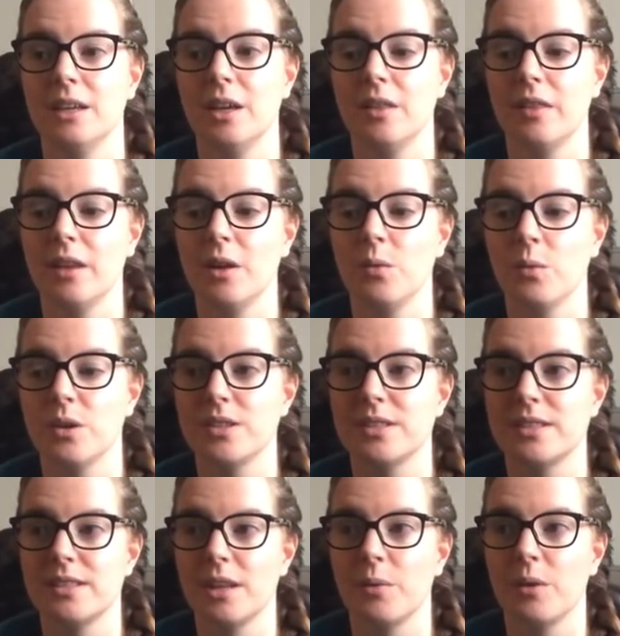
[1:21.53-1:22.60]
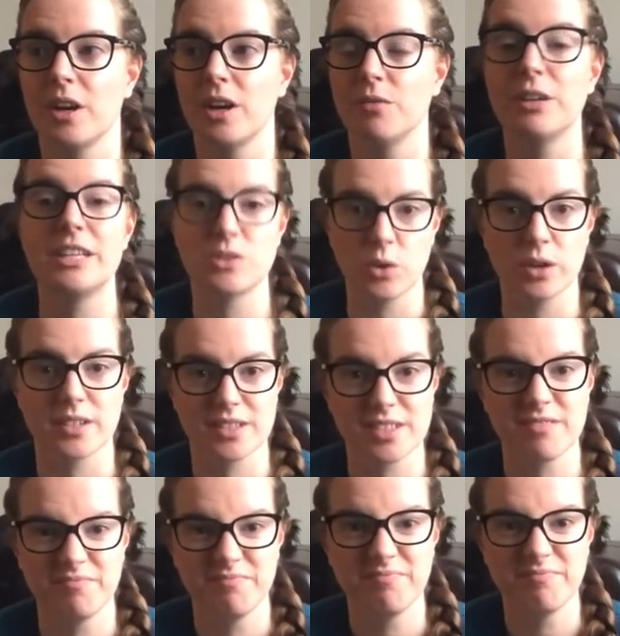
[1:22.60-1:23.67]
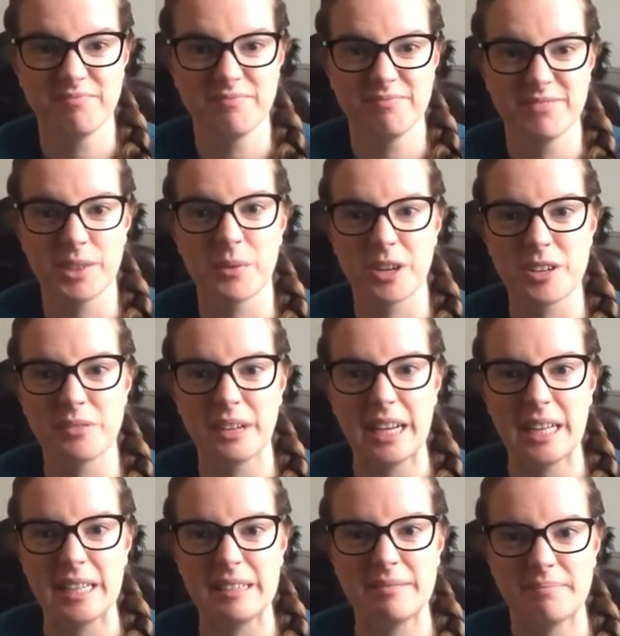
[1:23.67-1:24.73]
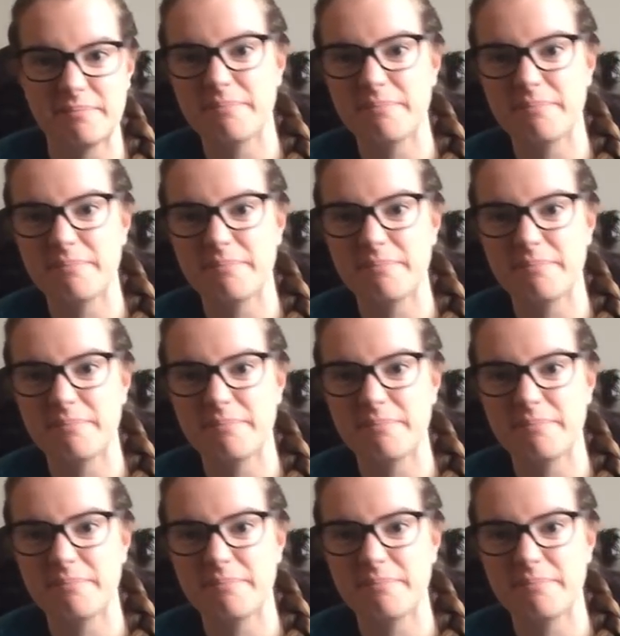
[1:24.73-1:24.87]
it, it was they were a resource. They weren't really